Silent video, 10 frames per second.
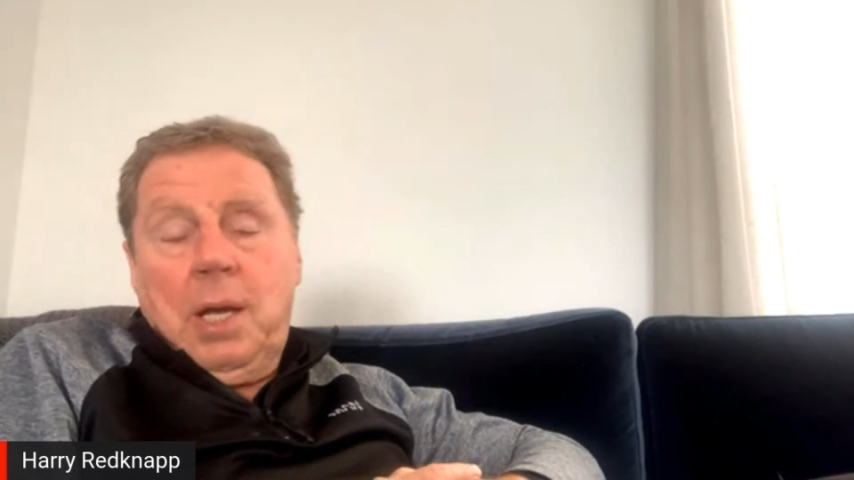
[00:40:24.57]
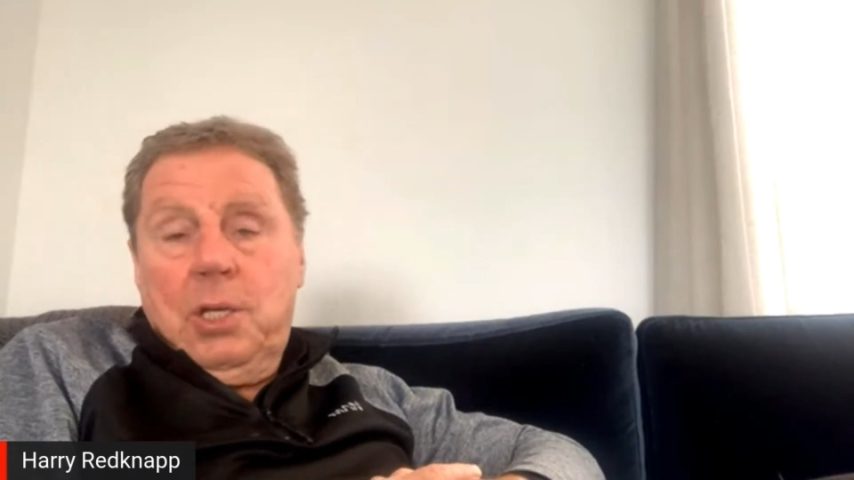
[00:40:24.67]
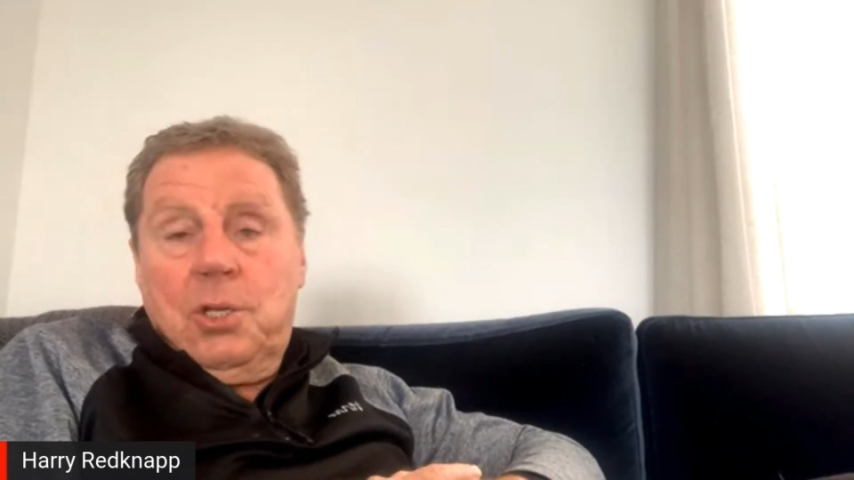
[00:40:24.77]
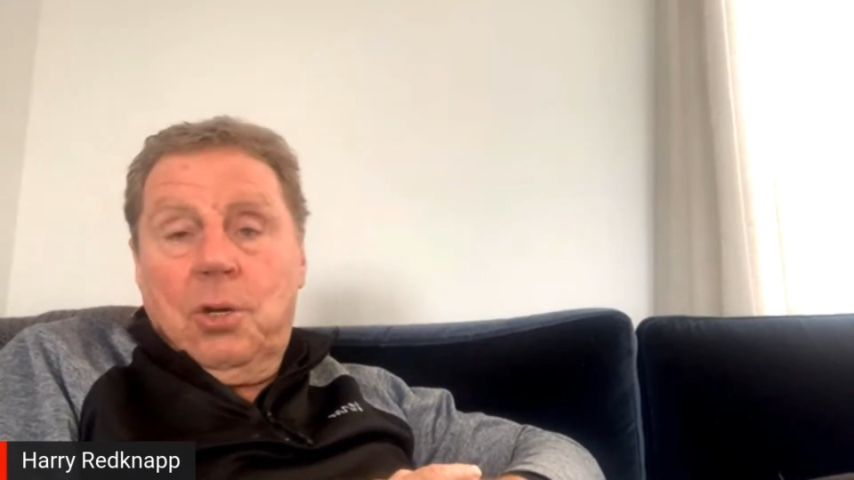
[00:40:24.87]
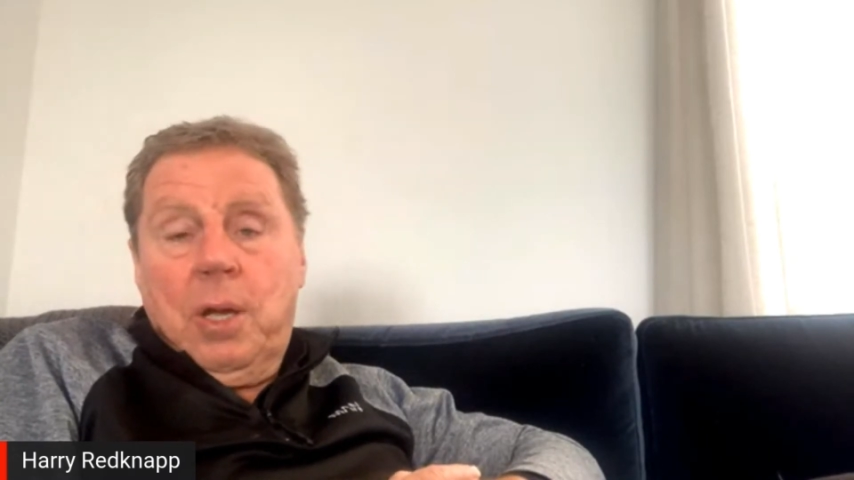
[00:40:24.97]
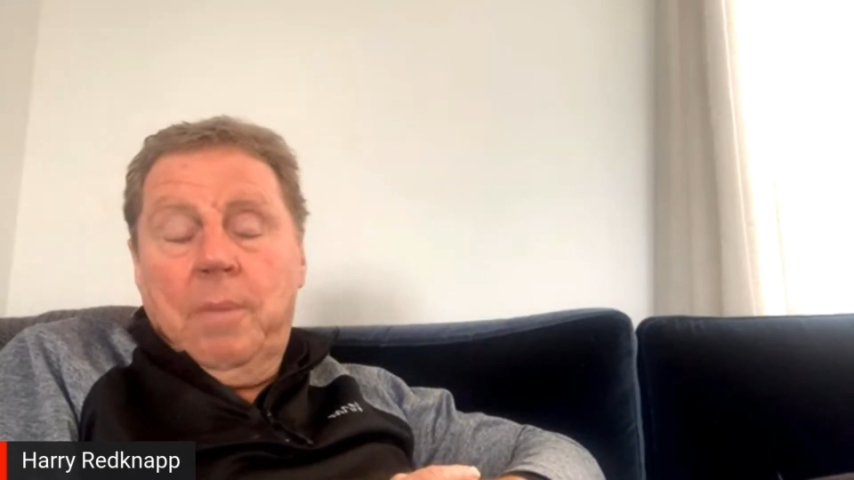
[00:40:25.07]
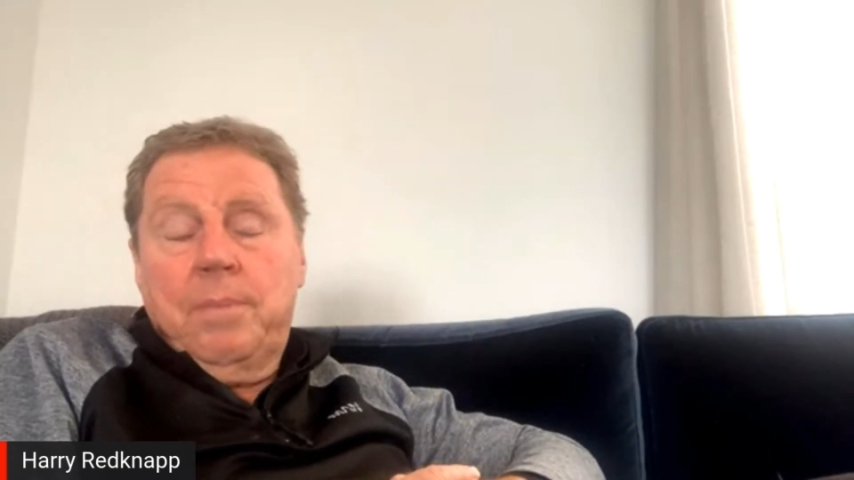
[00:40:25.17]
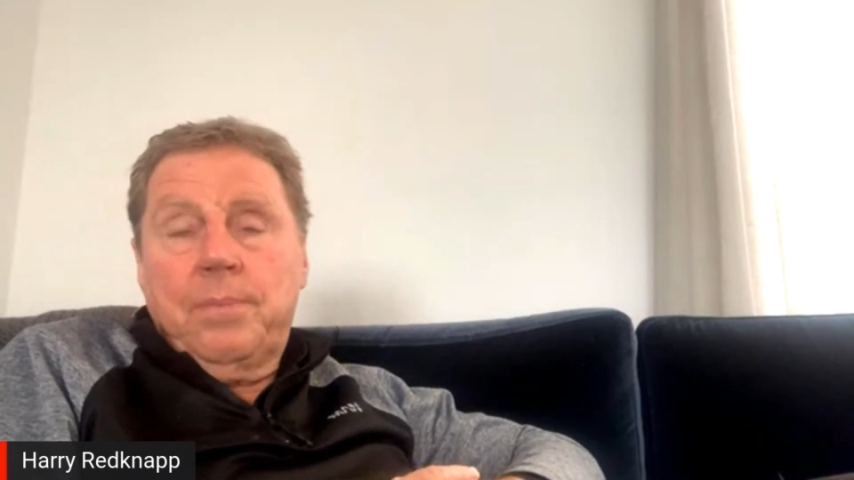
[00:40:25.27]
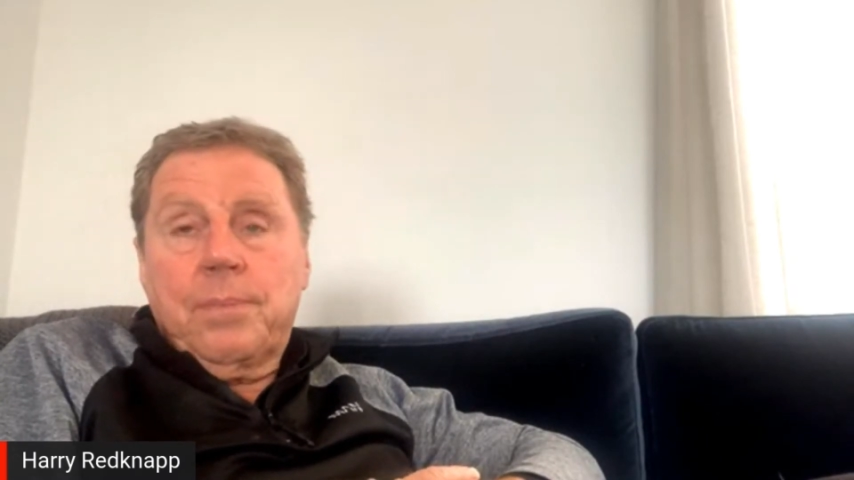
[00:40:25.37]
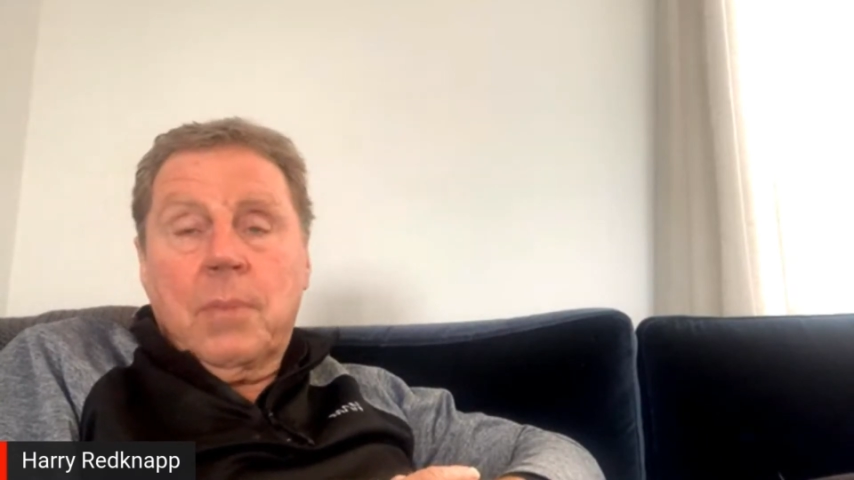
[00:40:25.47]
They took him
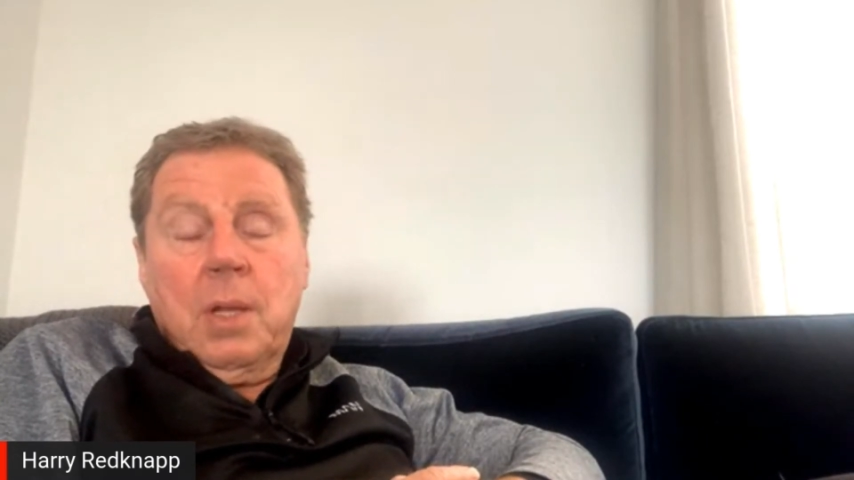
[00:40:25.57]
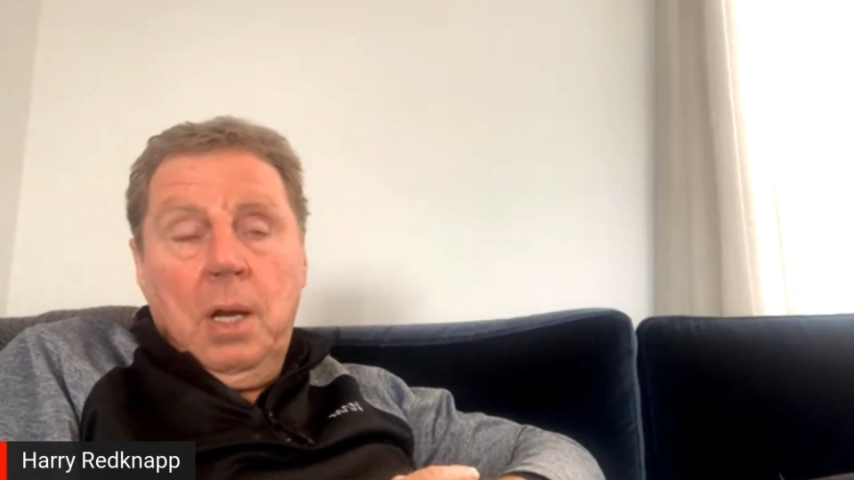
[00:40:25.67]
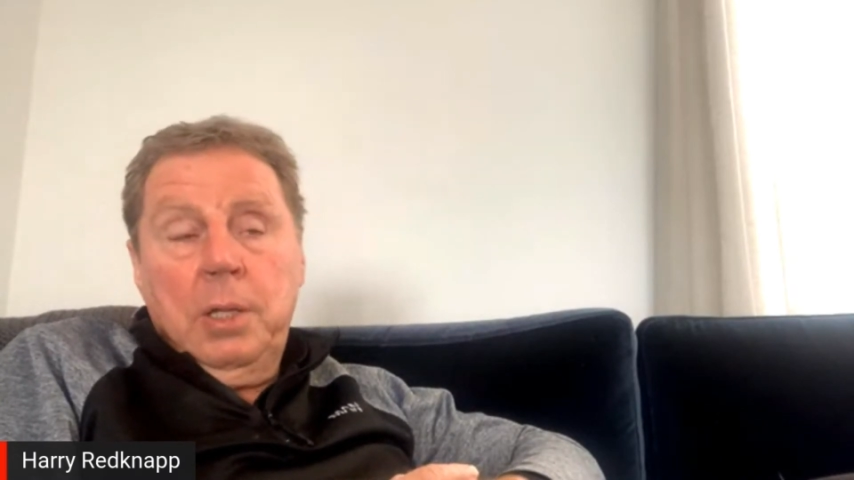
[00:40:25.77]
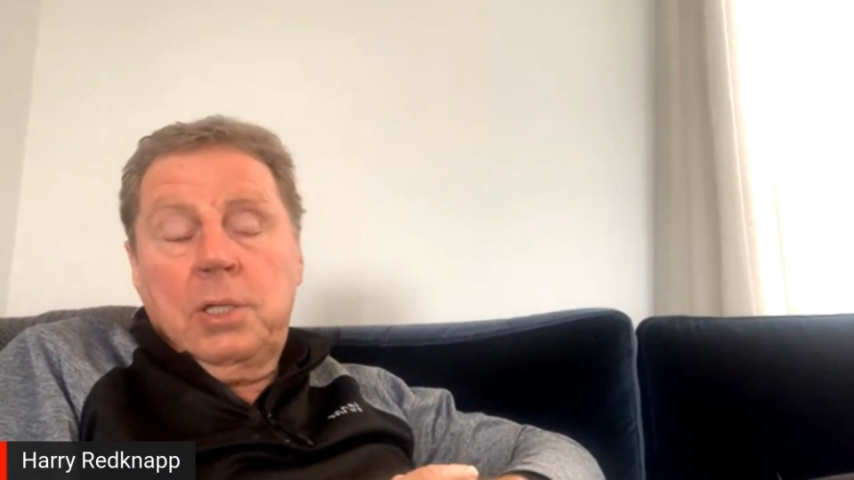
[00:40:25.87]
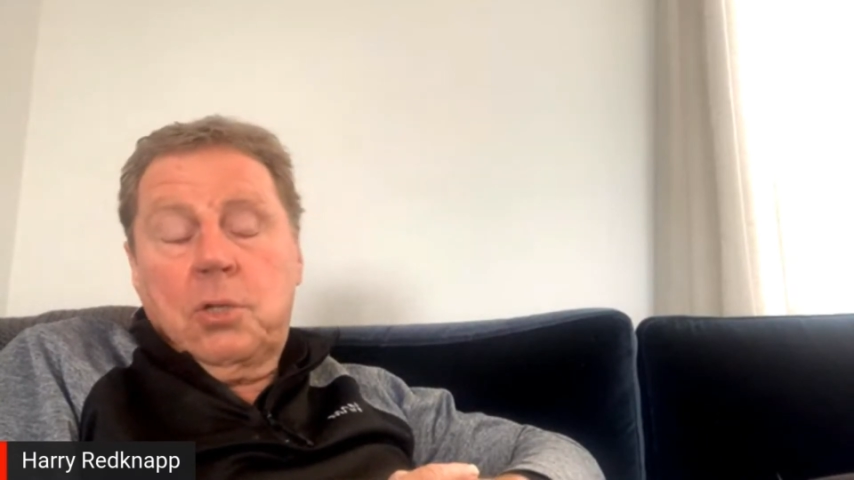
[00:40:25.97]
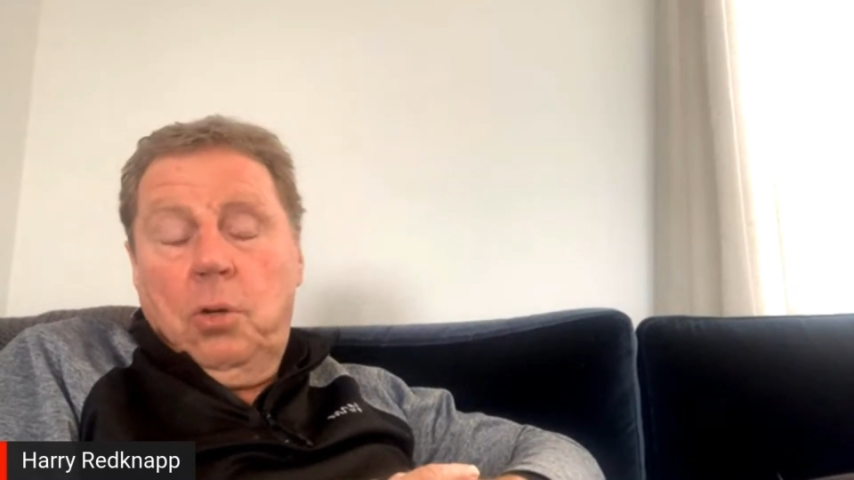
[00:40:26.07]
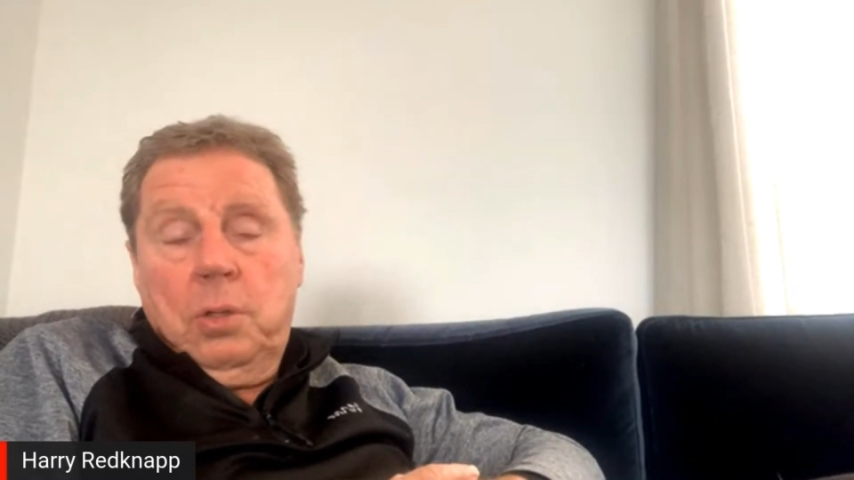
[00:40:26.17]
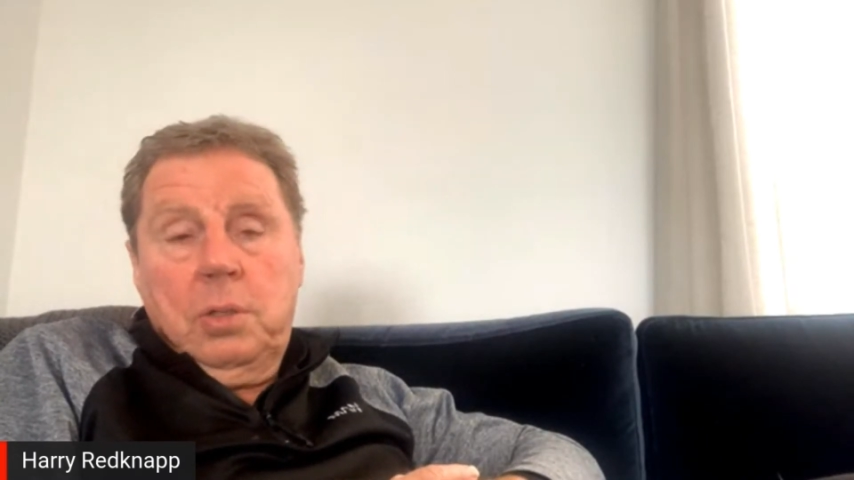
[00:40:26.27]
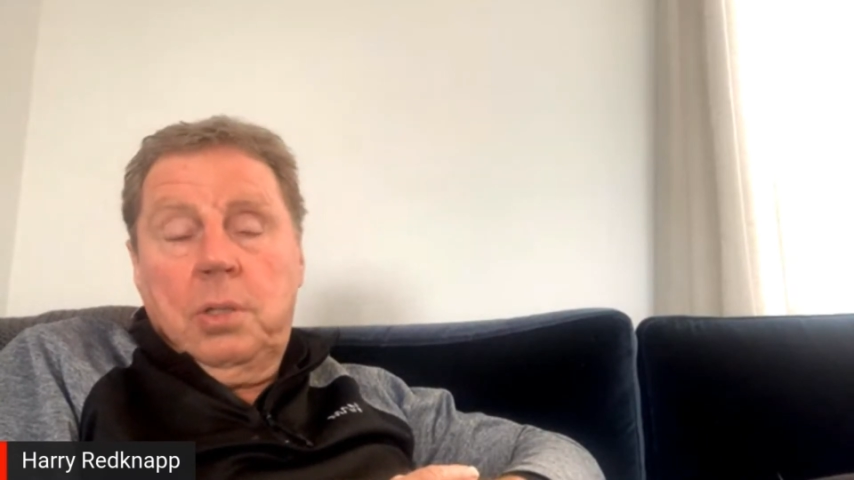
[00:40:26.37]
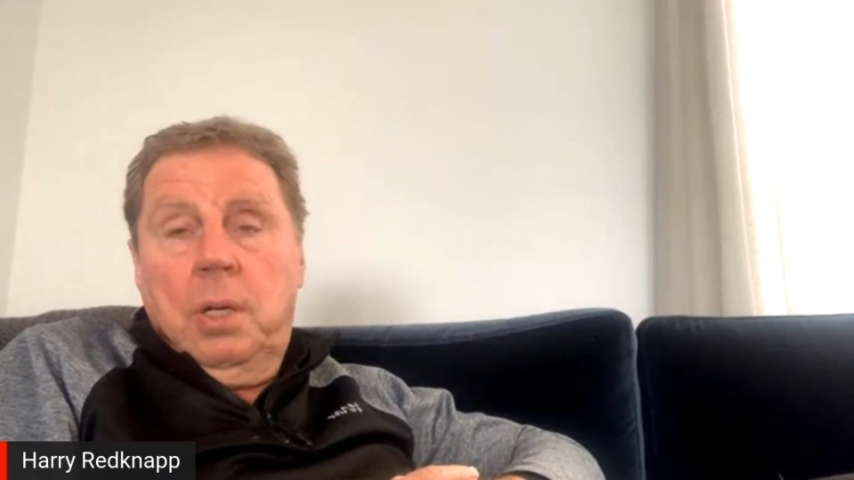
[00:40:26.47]
and he scored